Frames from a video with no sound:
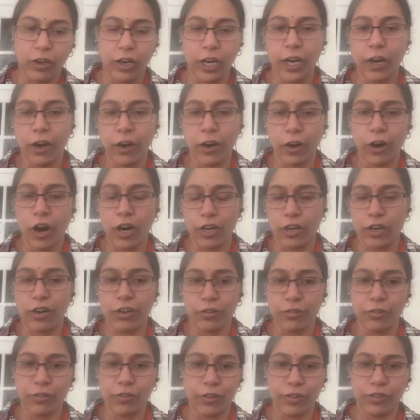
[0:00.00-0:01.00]
got
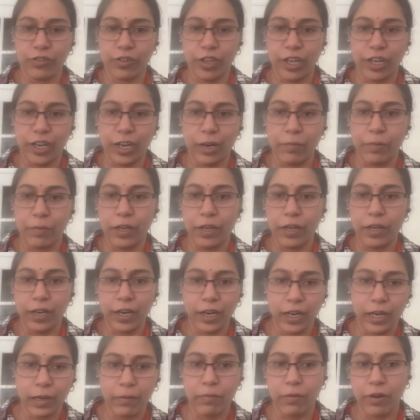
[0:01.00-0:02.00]
onto this NLP
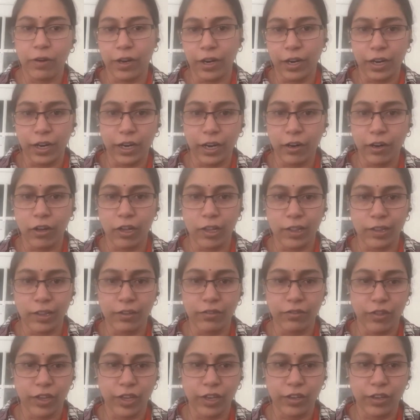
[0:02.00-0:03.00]
and deep learning and all these
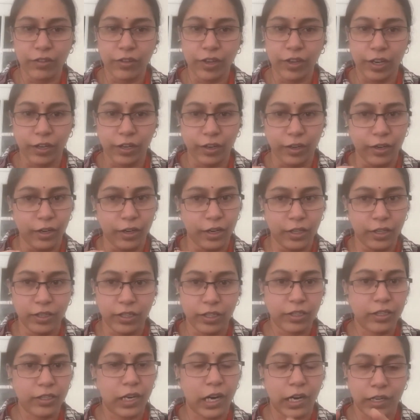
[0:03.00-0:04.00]
things and
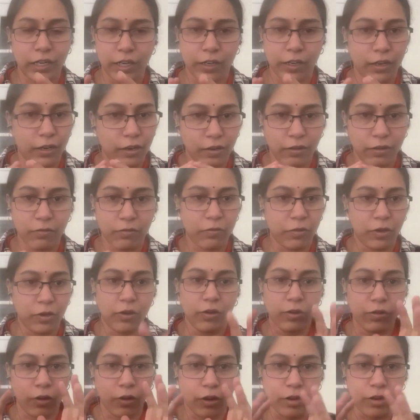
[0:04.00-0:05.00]
just started
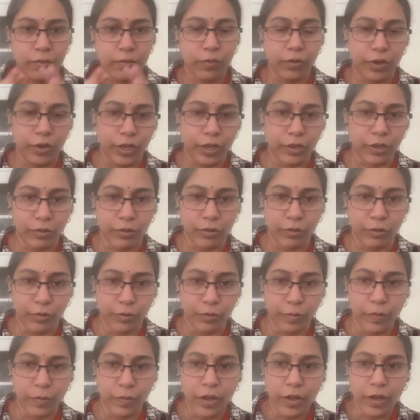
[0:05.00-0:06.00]
contributing to
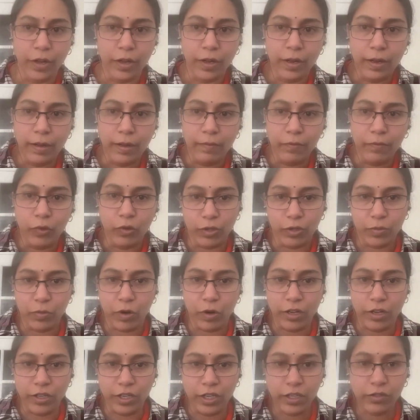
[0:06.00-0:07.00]
those
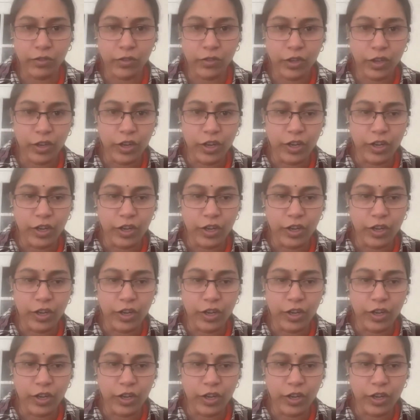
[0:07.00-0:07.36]
projects.